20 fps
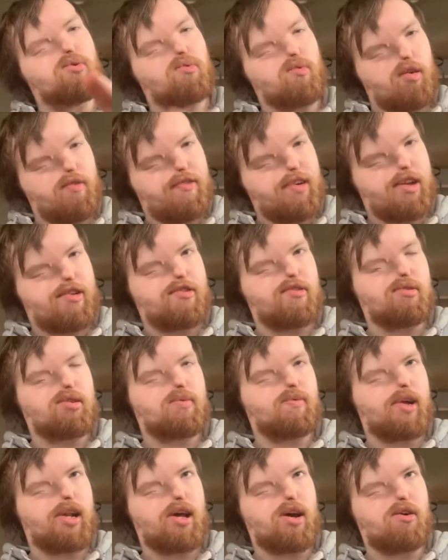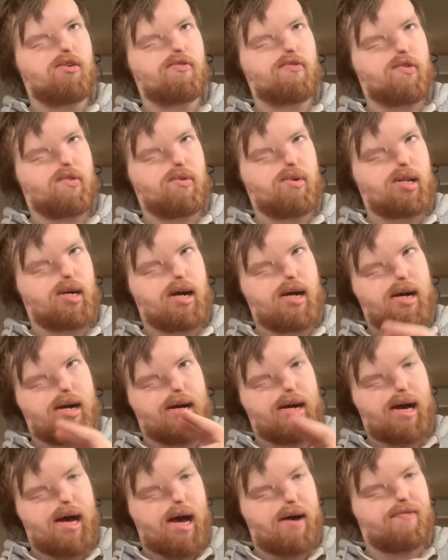Wolfychu's video for
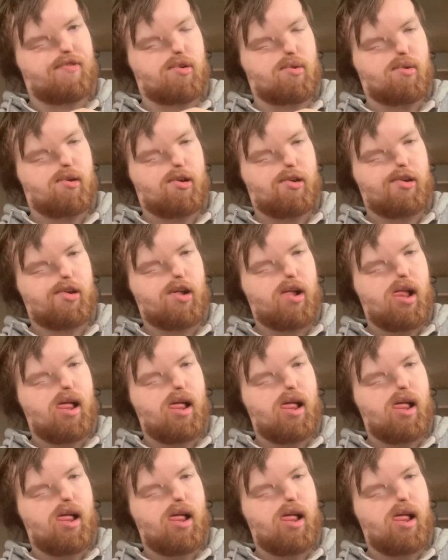afterward.